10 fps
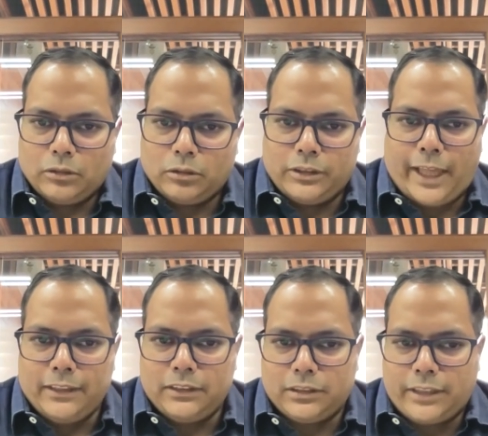So
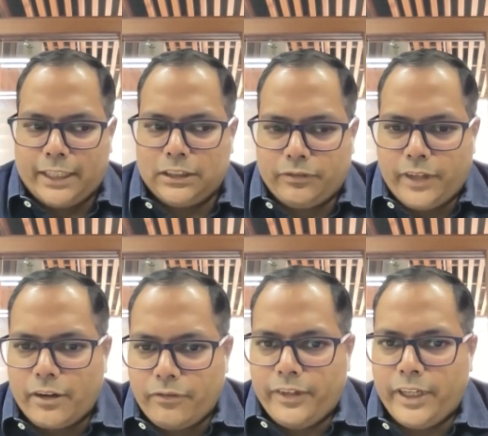that's that's
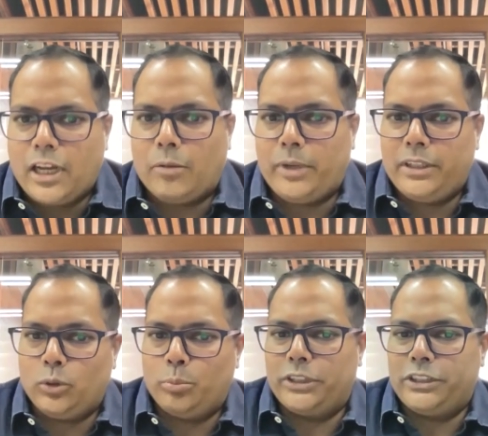where we come
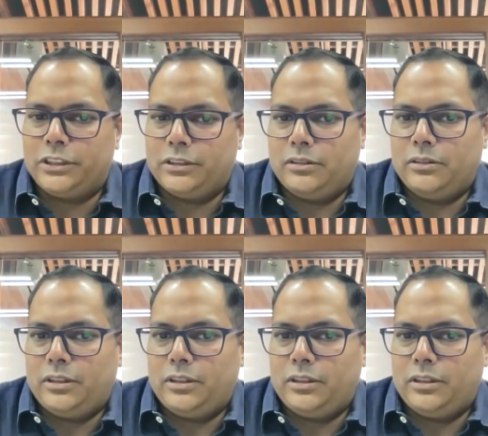into picture.